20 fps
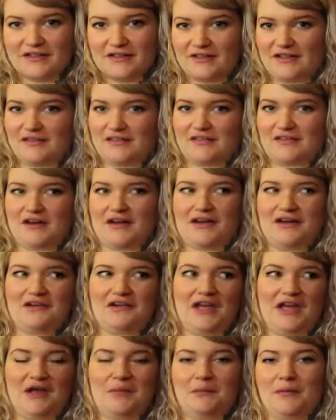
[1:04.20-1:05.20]
because I
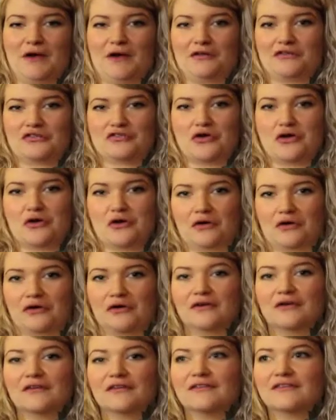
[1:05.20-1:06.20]
came back stronger.
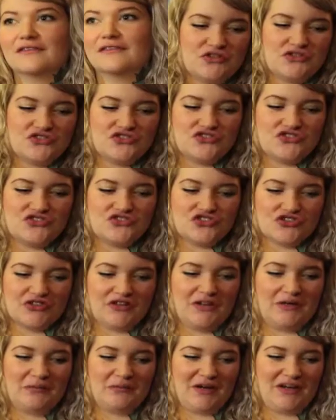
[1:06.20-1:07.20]

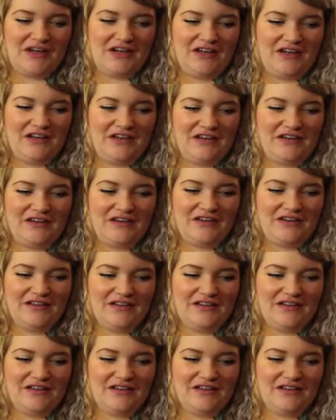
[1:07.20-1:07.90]
During my